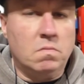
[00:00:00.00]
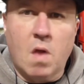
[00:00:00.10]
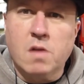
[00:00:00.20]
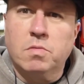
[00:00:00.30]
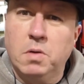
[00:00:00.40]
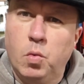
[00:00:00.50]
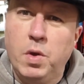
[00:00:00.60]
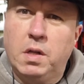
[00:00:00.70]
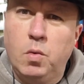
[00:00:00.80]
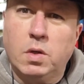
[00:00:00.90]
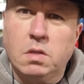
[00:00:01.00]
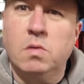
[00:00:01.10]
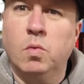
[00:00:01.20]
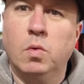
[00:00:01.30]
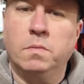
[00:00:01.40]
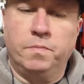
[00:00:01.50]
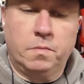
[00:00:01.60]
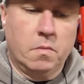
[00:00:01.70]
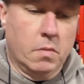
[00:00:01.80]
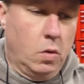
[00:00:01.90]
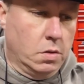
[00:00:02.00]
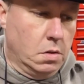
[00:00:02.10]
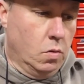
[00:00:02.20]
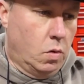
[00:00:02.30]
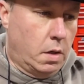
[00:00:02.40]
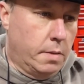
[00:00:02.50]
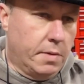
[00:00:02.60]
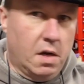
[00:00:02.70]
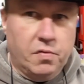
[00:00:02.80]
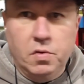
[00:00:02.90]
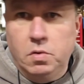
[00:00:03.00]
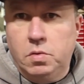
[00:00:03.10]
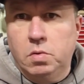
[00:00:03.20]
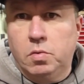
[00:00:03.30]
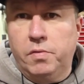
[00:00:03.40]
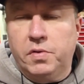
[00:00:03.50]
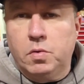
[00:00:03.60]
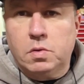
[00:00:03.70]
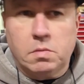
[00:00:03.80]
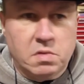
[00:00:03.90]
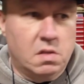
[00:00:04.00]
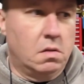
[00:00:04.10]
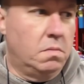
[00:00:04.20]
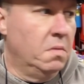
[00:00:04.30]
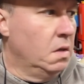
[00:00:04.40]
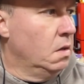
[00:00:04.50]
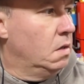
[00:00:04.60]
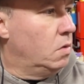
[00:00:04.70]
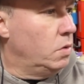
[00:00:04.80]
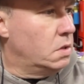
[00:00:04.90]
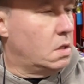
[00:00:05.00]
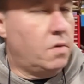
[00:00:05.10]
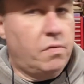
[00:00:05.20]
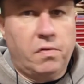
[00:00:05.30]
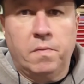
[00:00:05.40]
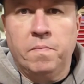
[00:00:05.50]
This will be the weekly What's New. What's new? Got a few new tool reviews. I'm still doing stuff.